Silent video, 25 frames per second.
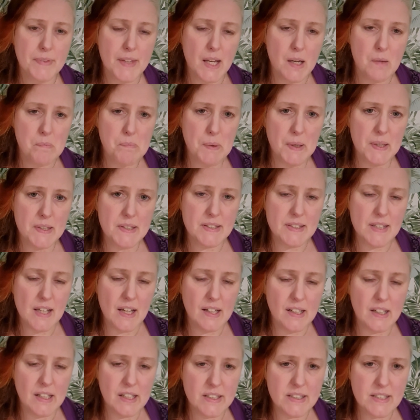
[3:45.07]
but
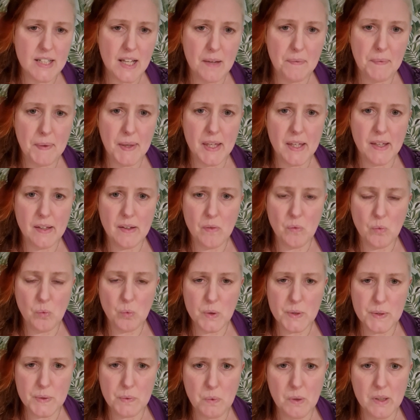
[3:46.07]
certainly Tibby
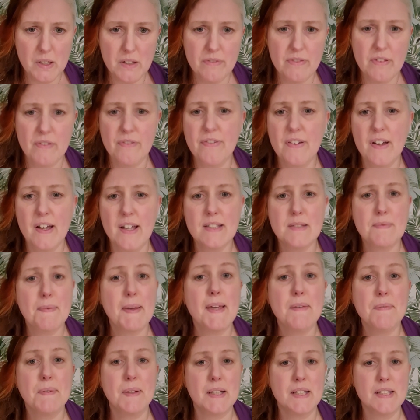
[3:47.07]
was one of the first
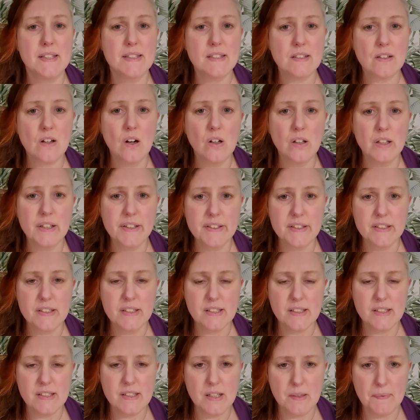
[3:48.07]
people in Scotland
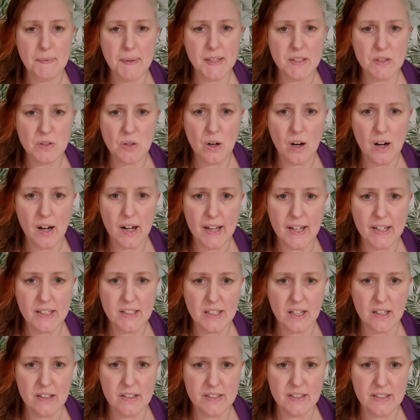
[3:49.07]
to be tried
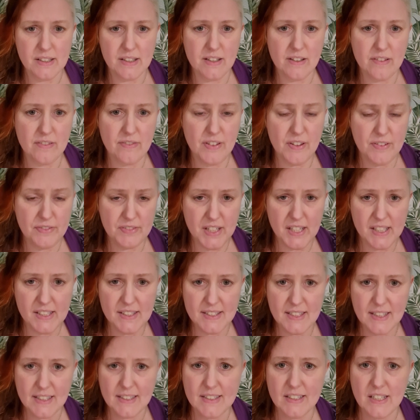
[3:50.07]
under the
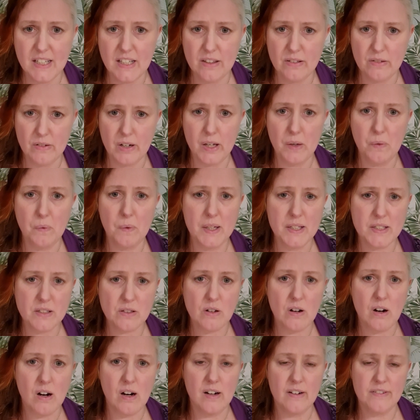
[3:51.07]
1563
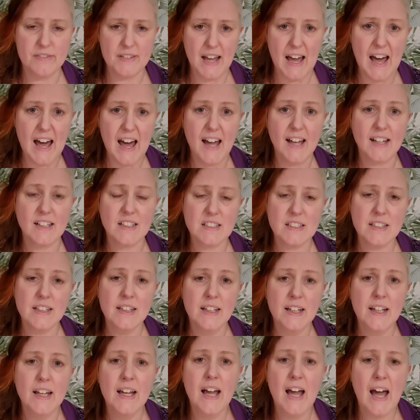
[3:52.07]
Witchcraft Act.
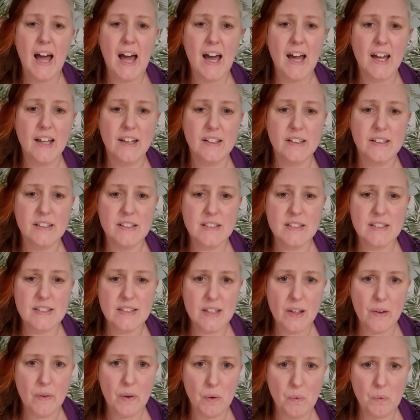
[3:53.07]
And
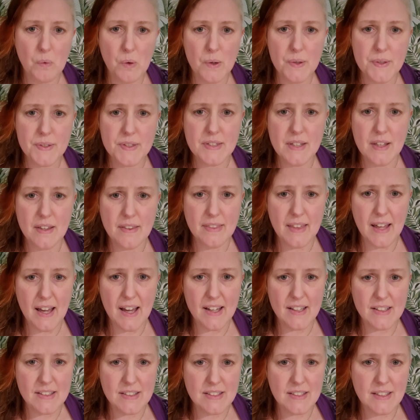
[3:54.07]
so it was
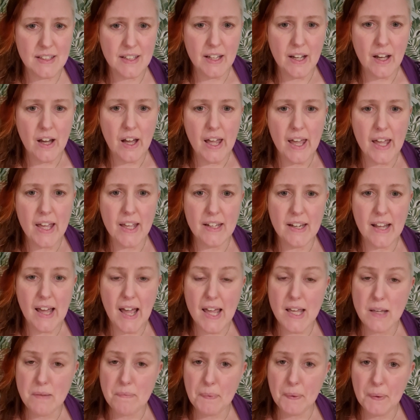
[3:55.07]
that in
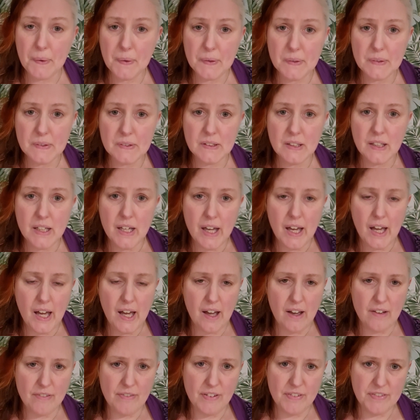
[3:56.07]
April
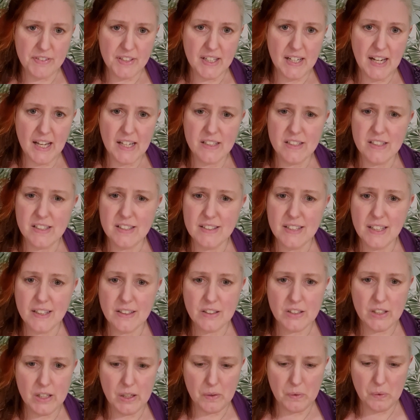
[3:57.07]
1586
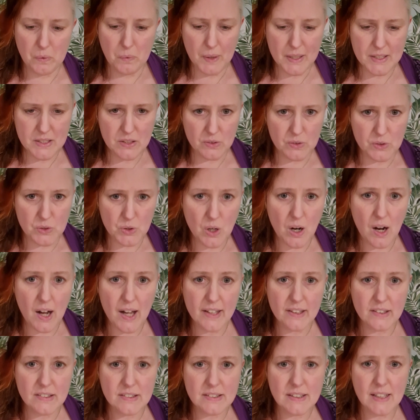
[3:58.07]
she went on
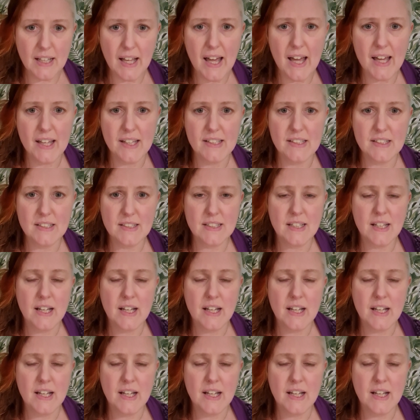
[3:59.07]
trial, and